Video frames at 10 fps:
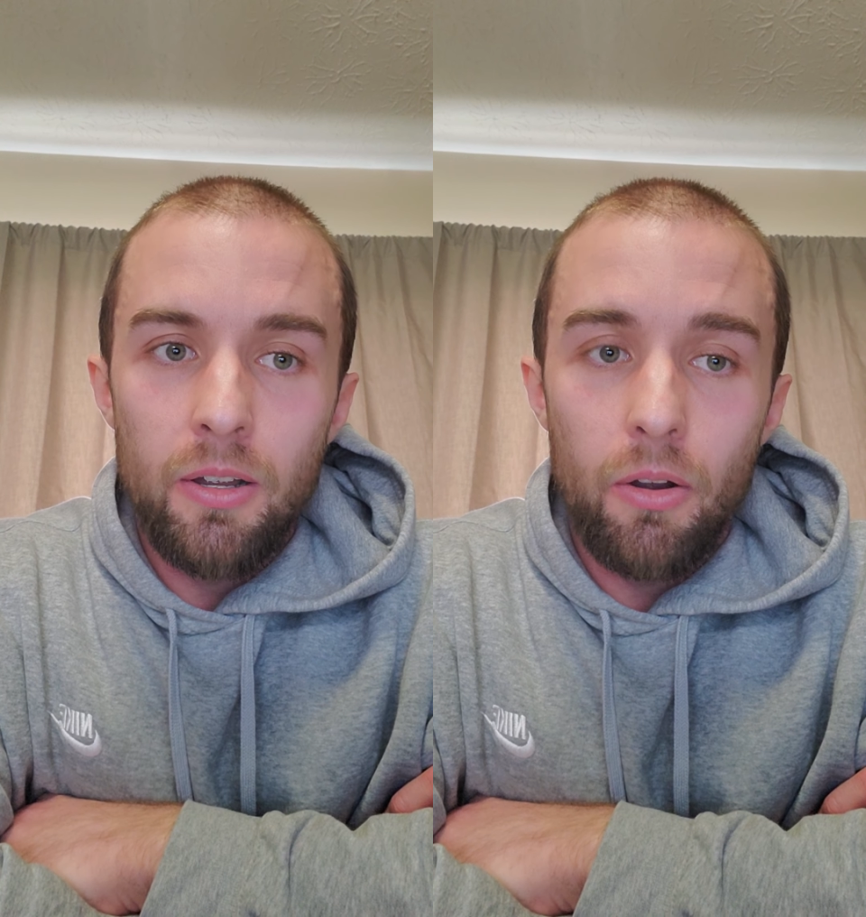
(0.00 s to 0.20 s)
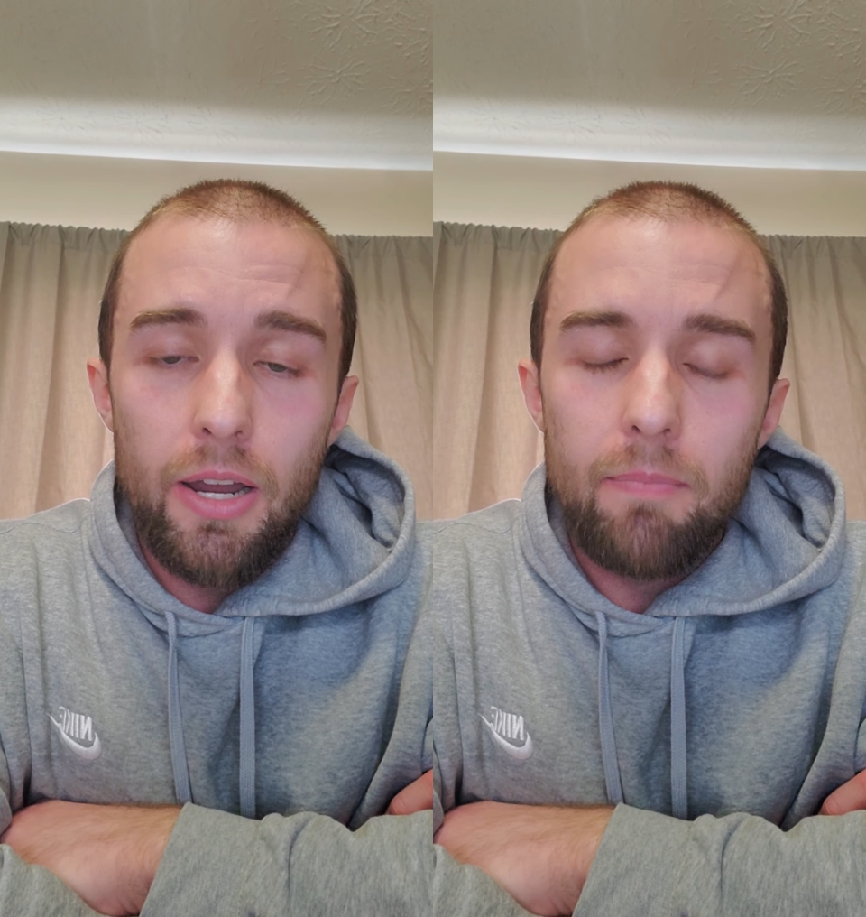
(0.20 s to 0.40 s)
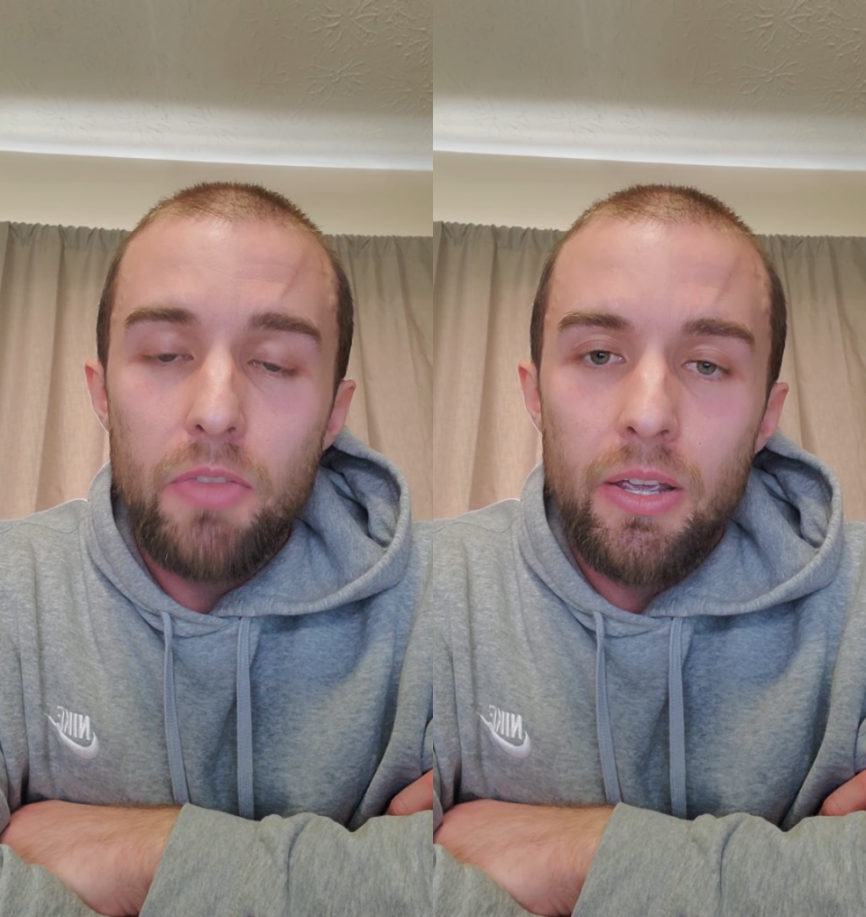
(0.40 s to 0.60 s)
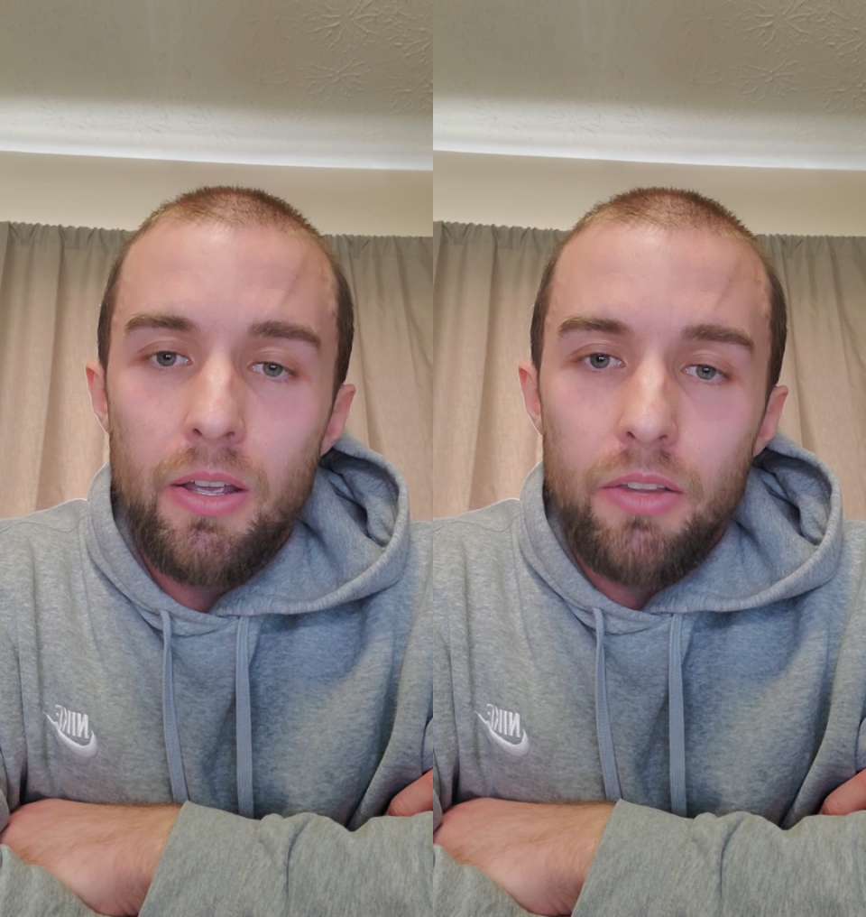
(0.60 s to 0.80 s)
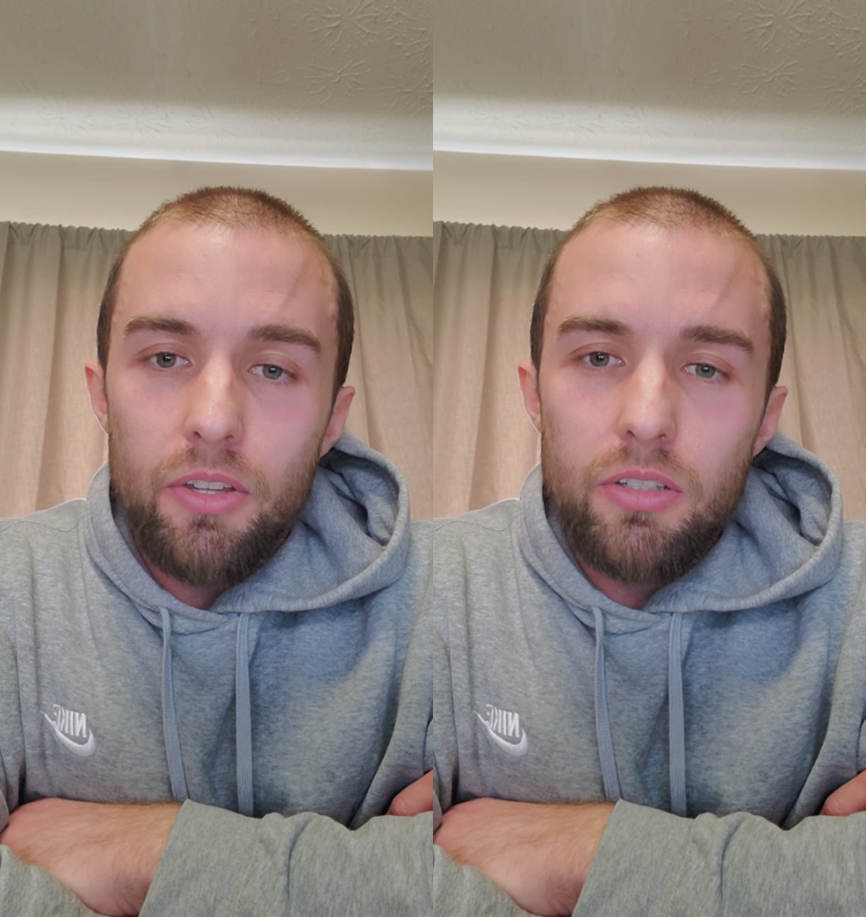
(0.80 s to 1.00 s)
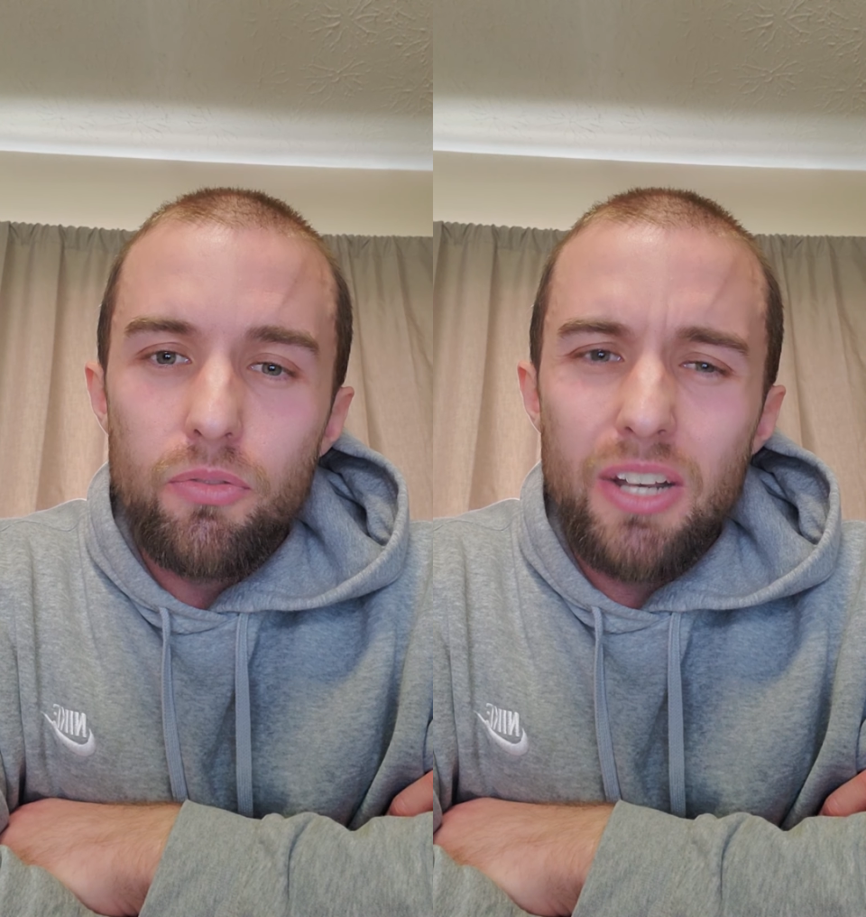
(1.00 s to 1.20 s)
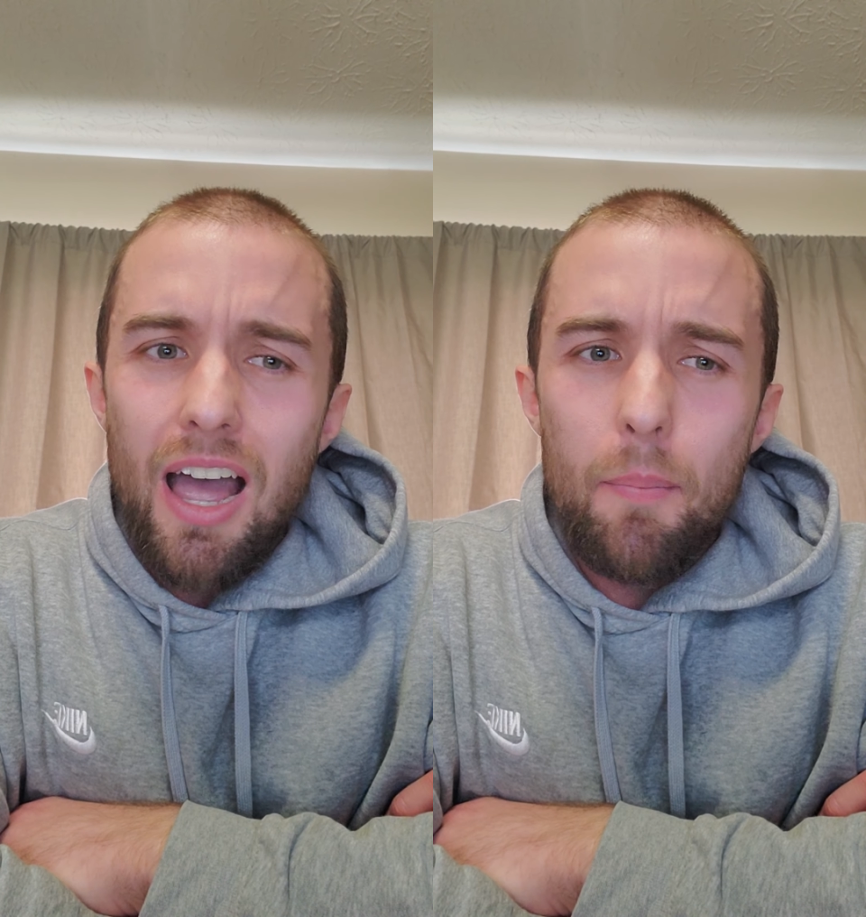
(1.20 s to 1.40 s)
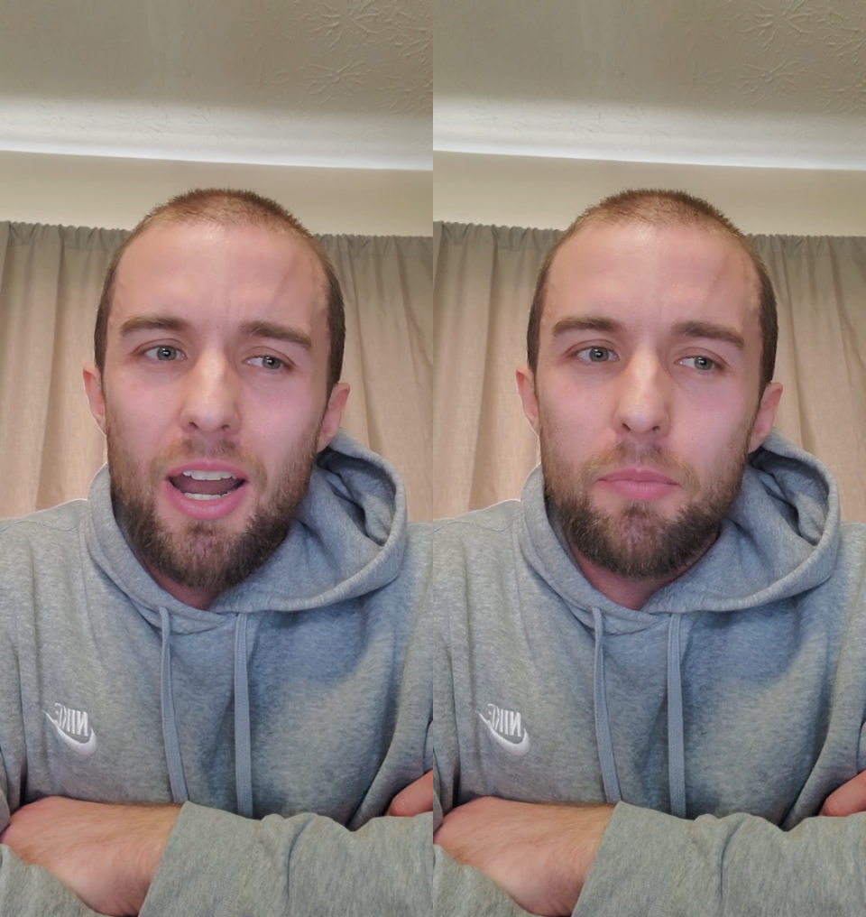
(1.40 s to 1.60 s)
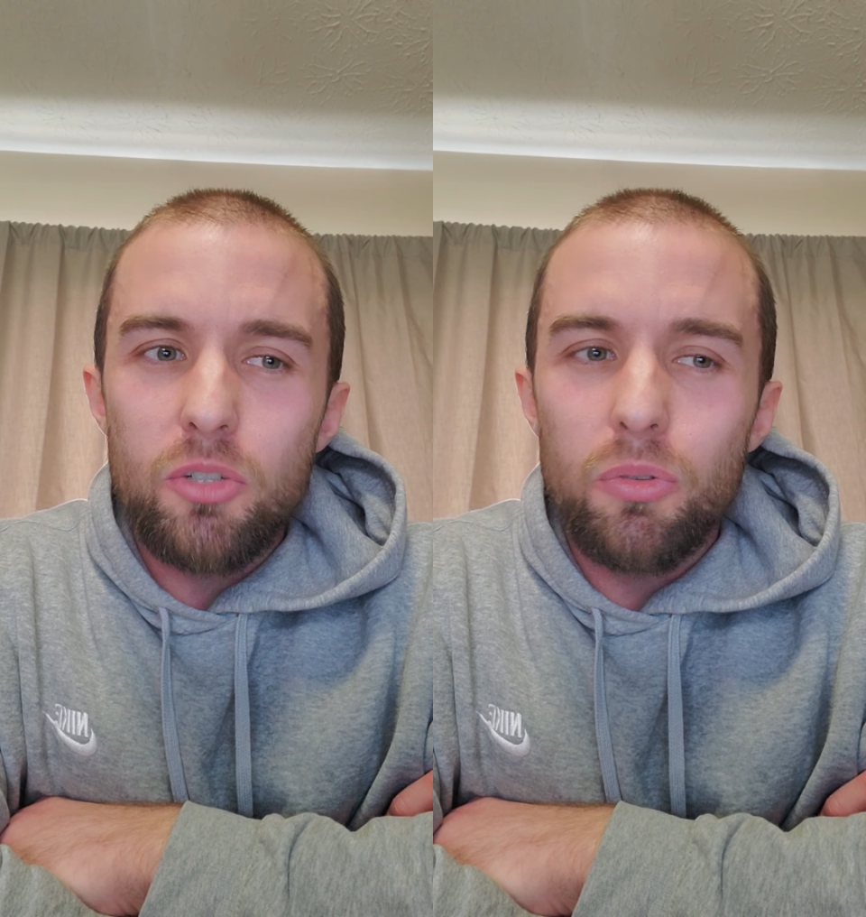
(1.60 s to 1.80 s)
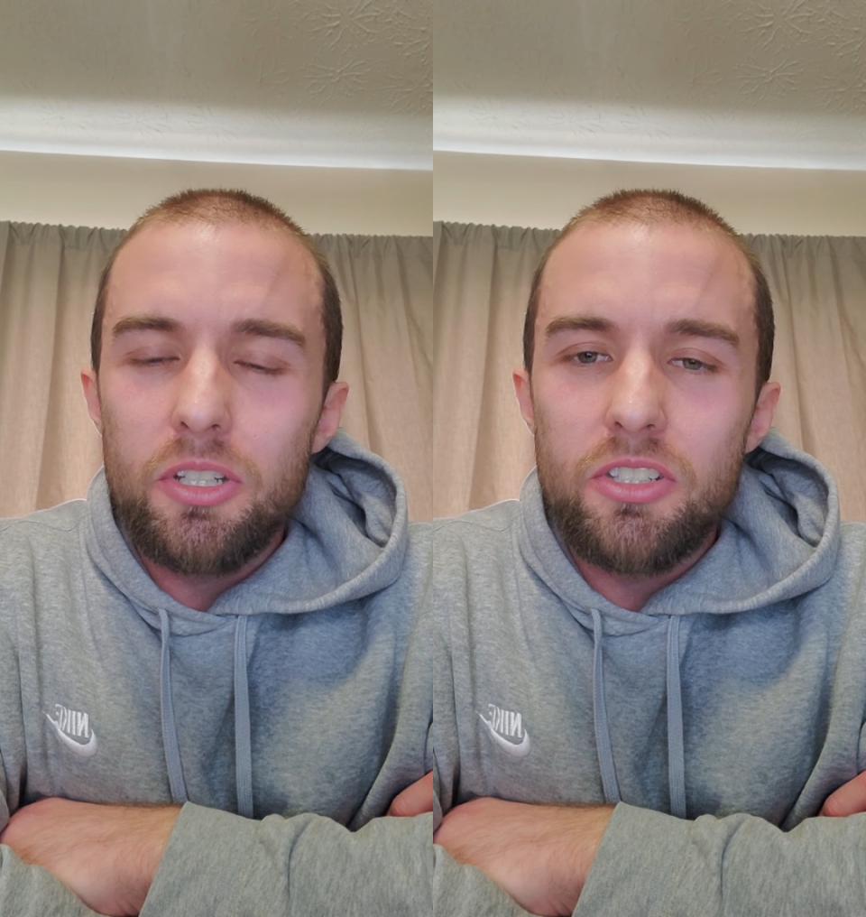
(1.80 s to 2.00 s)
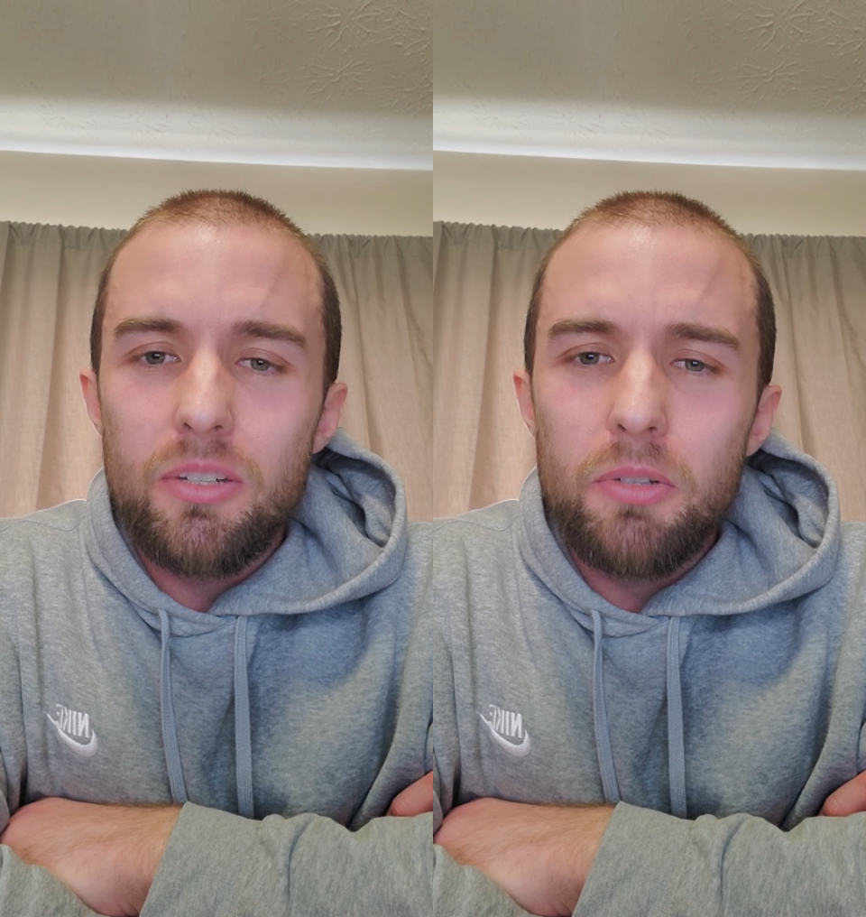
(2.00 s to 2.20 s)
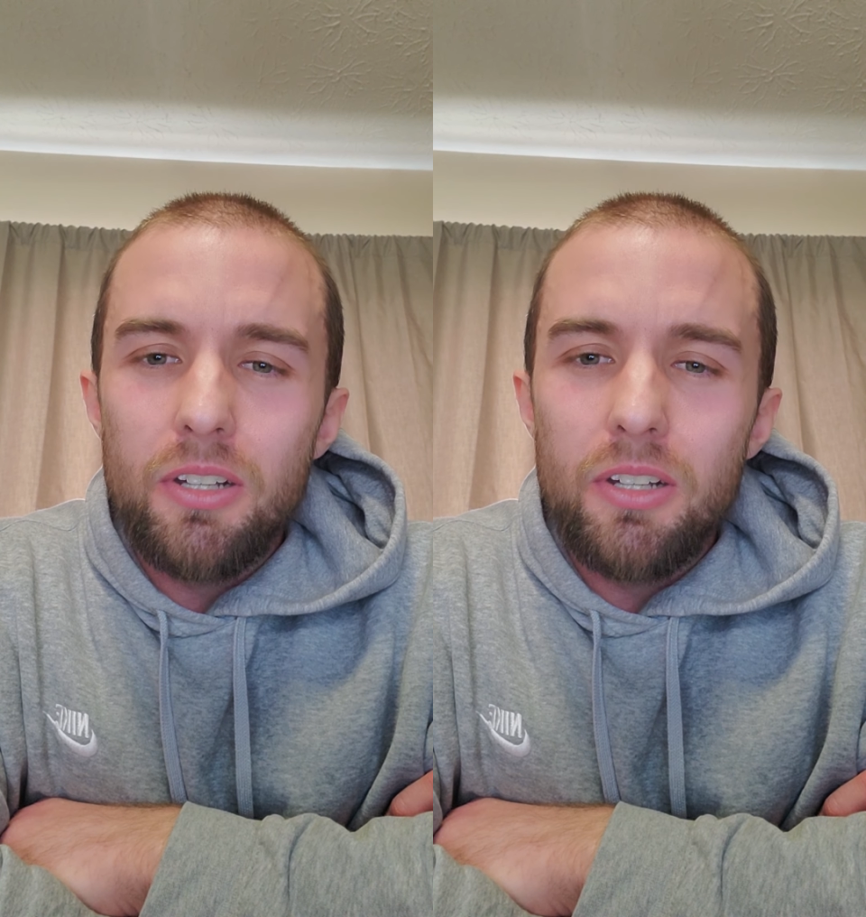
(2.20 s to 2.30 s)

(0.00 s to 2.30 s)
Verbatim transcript: Okay, this phenomenon is really simple